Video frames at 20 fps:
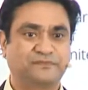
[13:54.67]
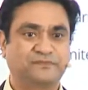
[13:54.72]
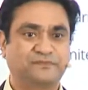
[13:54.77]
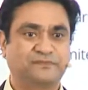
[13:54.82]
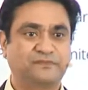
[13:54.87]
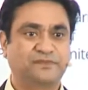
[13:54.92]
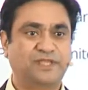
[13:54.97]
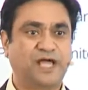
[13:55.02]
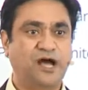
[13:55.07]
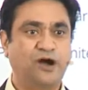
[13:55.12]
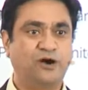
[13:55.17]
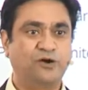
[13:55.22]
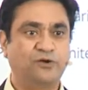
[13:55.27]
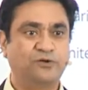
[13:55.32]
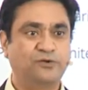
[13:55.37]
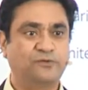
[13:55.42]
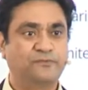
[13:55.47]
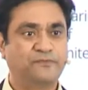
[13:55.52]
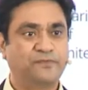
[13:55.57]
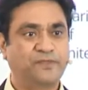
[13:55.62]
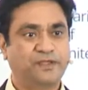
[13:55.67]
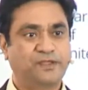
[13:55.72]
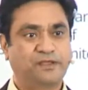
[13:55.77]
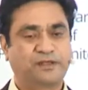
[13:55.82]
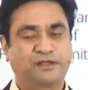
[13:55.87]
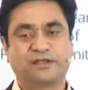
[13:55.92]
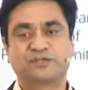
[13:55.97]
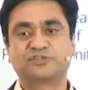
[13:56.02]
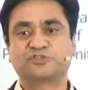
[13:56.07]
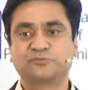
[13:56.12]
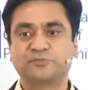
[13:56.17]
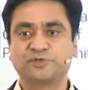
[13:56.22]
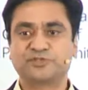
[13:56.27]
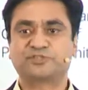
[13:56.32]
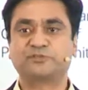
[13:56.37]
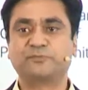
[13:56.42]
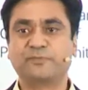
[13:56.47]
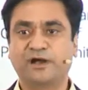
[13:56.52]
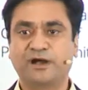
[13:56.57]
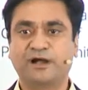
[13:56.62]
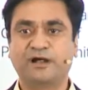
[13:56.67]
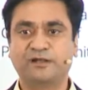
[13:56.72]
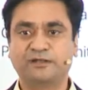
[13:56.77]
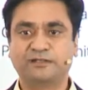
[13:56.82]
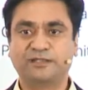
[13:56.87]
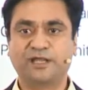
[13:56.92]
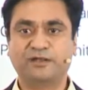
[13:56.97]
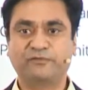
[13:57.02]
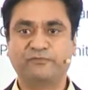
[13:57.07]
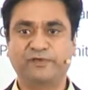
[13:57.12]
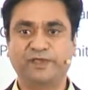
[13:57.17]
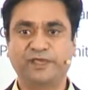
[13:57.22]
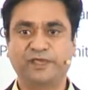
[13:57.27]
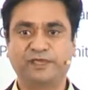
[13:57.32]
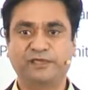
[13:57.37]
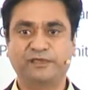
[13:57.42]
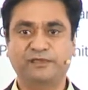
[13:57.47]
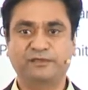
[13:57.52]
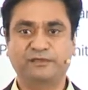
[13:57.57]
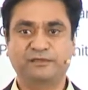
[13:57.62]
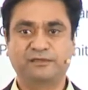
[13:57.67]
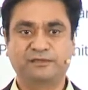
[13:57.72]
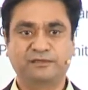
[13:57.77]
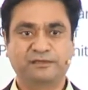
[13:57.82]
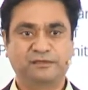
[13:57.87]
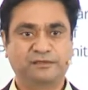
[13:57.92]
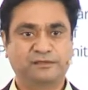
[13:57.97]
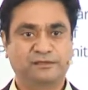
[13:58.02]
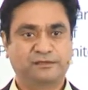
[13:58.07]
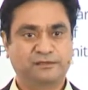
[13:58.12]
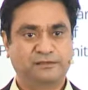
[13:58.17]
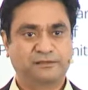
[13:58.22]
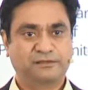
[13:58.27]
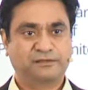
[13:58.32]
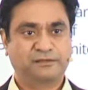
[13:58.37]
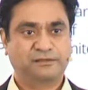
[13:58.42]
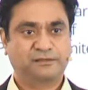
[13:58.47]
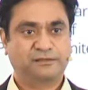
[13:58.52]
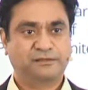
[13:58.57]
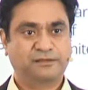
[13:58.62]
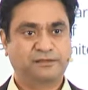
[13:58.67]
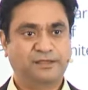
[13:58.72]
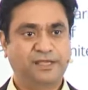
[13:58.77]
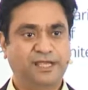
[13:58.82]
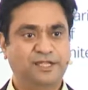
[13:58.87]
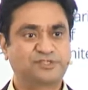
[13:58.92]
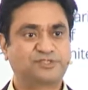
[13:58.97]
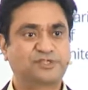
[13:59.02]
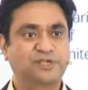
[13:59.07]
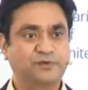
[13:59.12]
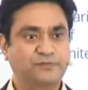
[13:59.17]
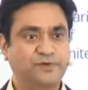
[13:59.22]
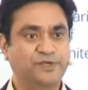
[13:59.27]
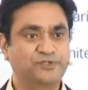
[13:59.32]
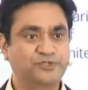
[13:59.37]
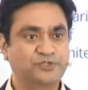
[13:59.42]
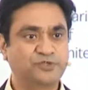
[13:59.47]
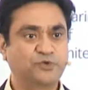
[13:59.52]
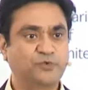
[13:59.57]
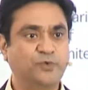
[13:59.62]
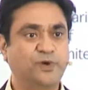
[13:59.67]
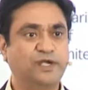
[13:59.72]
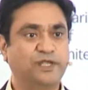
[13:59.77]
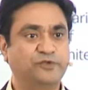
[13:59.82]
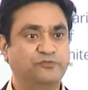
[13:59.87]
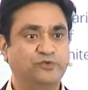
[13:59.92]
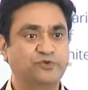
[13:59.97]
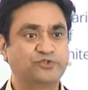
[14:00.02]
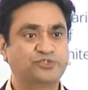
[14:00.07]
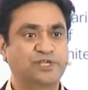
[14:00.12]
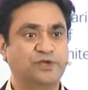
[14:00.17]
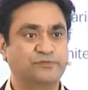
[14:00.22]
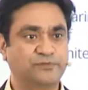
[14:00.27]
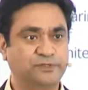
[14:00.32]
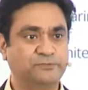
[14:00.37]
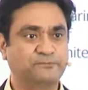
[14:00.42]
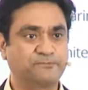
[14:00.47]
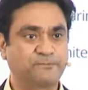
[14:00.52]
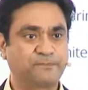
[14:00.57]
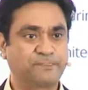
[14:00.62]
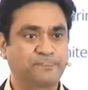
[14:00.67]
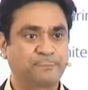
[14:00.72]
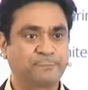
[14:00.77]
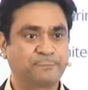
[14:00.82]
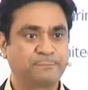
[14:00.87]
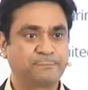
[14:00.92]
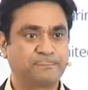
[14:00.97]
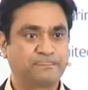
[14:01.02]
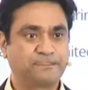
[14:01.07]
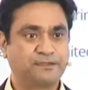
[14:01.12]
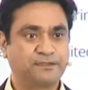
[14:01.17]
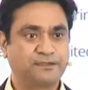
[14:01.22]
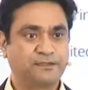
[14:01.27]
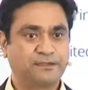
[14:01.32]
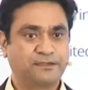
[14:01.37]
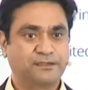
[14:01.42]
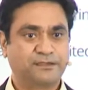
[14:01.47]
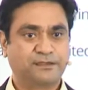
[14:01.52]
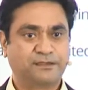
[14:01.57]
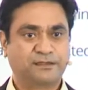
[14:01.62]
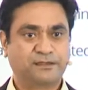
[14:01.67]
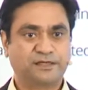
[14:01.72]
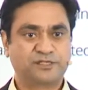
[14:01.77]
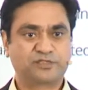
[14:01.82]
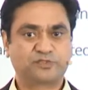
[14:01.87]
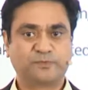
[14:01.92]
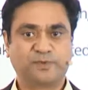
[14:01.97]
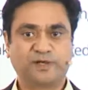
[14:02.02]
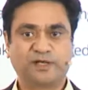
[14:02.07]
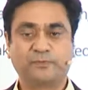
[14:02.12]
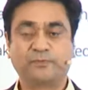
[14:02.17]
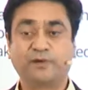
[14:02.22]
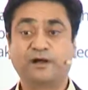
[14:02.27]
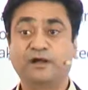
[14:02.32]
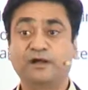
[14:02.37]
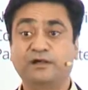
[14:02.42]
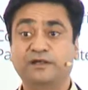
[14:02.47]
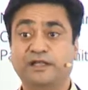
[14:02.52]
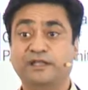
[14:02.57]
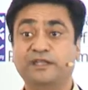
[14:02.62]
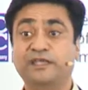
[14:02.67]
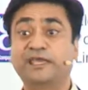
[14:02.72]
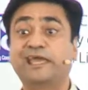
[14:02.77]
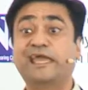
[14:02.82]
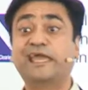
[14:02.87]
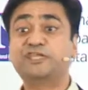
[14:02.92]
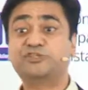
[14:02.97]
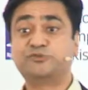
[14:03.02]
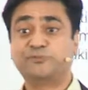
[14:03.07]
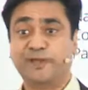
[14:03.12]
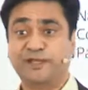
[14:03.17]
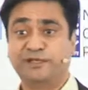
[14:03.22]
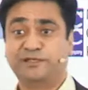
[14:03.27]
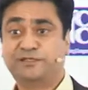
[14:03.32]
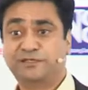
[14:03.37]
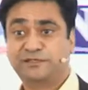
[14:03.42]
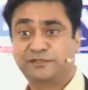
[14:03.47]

Now, customers demand that we get service 24/7. Customer demand and engagement,